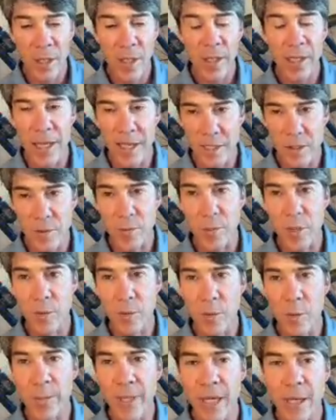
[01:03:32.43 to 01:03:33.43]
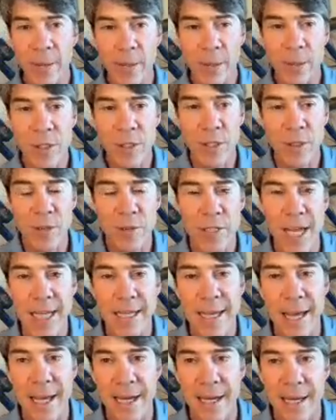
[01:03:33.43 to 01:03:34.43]
yes, we will be able to
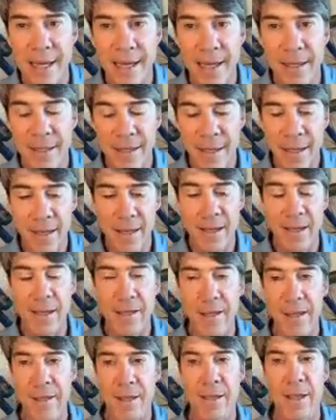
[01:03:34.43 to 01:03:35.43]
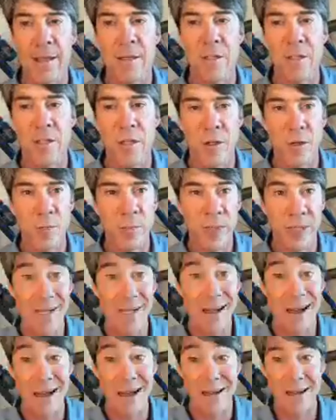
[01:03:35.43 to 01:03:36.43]
take that in uh, soon, but
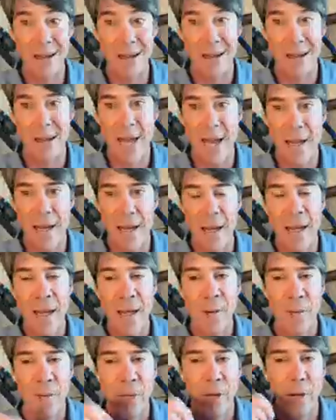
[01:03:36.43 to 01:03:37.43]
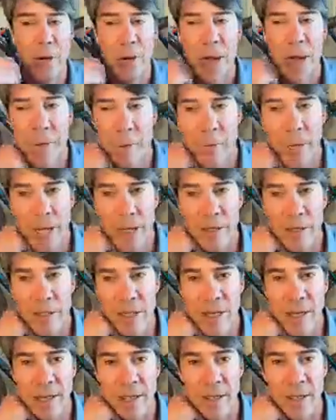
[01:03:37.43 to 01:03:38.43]
not yet. We don't have a
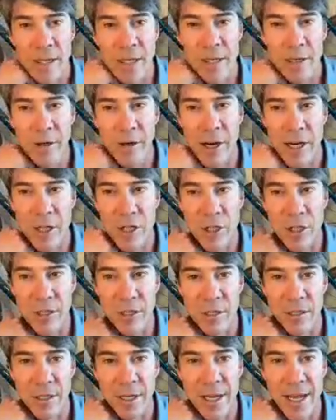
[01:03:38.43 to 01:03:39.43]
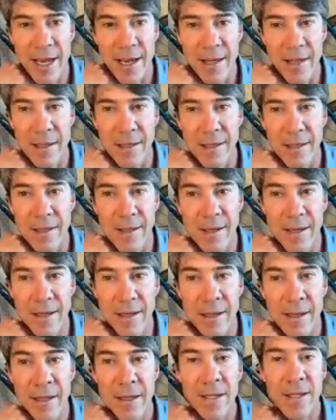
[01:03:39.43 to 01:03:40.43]
Peloton integration yet.
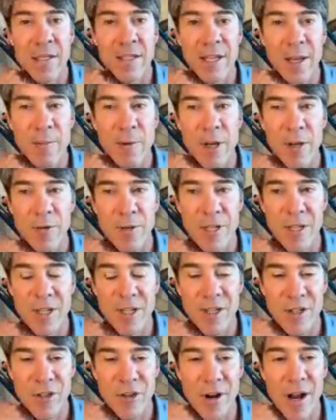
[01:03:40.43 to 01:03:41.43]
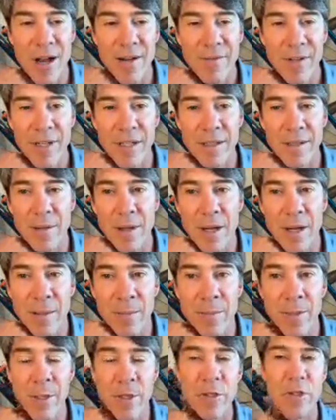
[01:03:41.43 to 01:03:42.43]
Uh, same way with Strava.
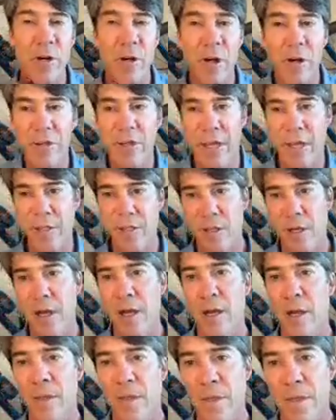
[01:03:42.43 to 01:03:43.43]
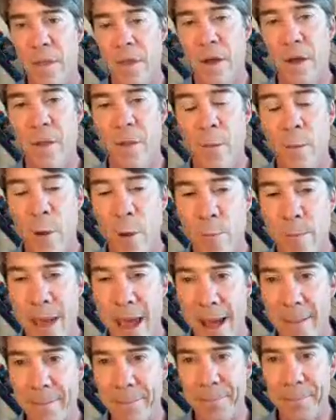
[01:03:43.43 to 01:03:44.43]
Um, but those are all things on on the
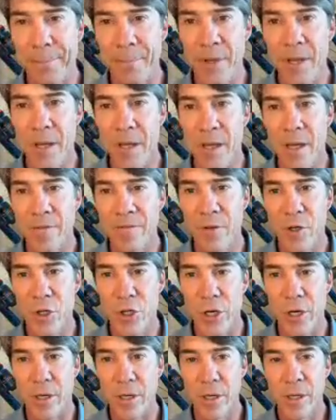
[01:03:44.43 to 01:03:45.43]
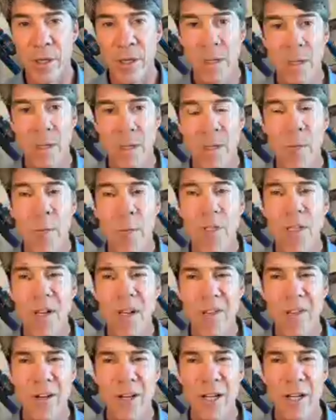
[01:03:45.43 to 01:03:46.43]
roadmap uh, for sure. What's
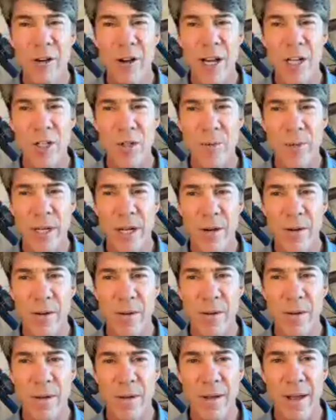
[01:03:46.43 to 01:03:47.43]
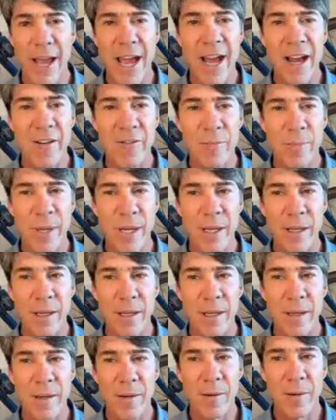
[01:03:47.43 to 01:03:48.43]
another integration we don't have,
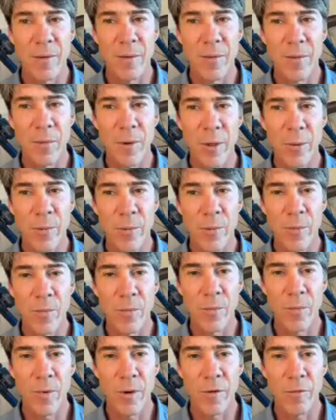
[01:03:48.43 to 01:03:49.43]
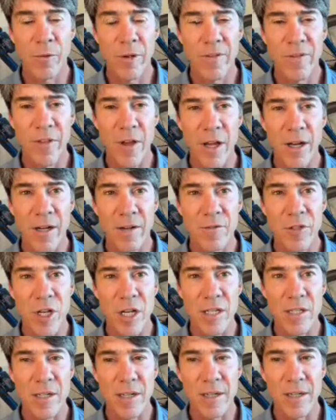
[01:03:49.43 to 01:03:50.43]
but we, we we've thought of,
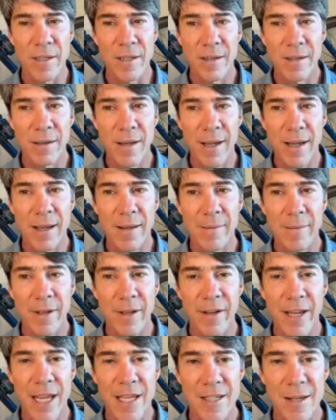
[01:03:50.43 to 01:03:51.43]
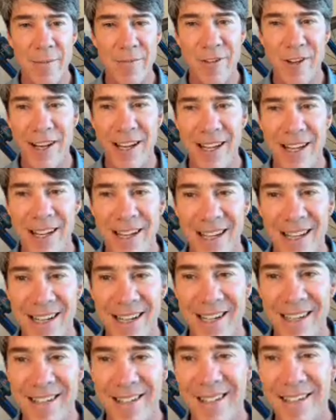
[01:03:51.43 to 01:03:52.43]
Justin? I, in case I'm forgetting
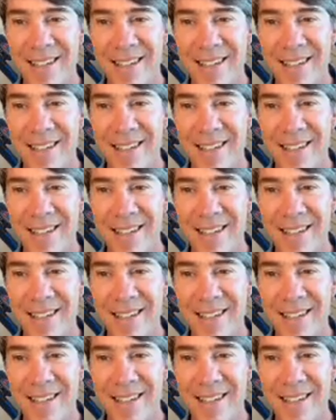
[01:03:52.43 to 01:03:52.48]
any.